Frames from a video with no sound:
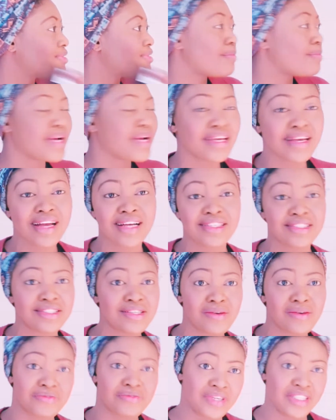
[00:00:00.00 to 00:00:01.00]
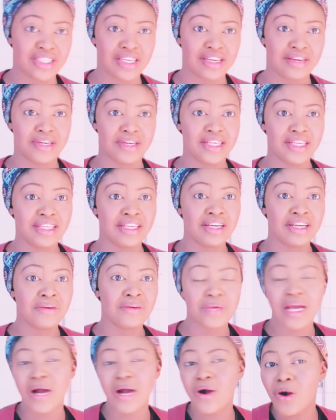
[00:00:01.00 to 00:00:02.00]
nobody can see your face anyway.
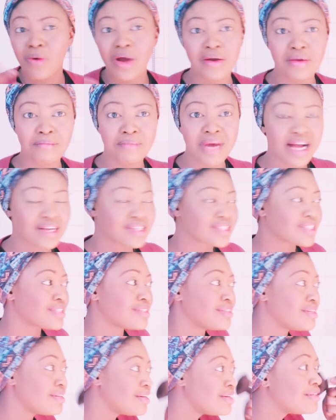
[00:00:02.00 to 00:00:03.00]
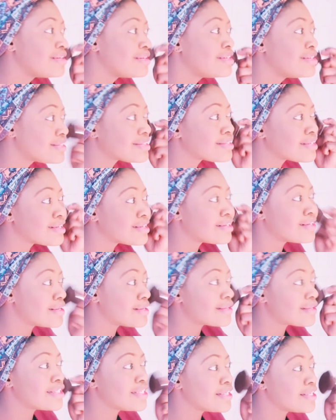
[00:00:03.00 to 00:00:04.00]
We are all wearing masks,
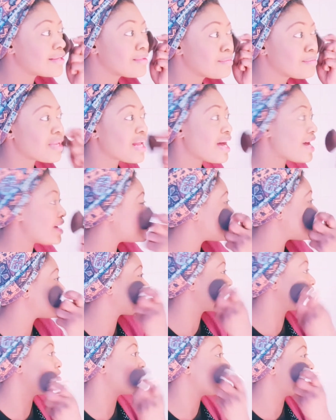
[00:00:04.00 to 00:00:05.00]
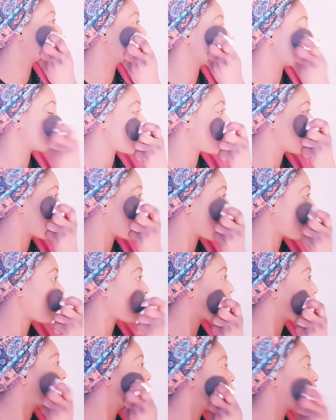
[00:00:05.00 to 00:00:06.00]
so you know, blush or whatever.
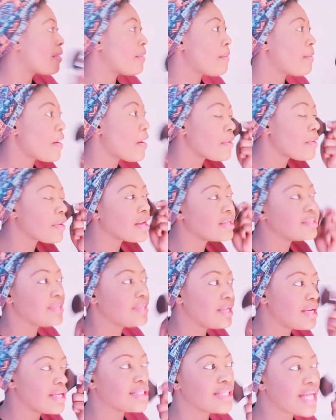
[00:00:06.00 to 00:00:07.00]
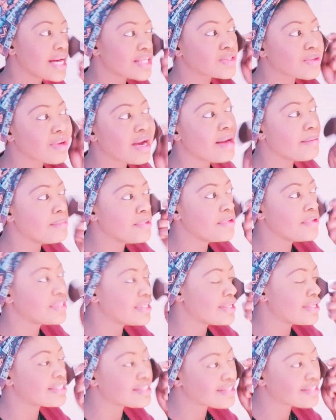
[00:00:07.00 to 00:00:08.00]
Nobody can see it. That's why I'm
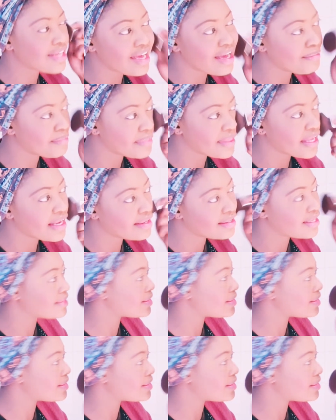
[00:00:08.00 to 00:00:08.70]
using the same thing that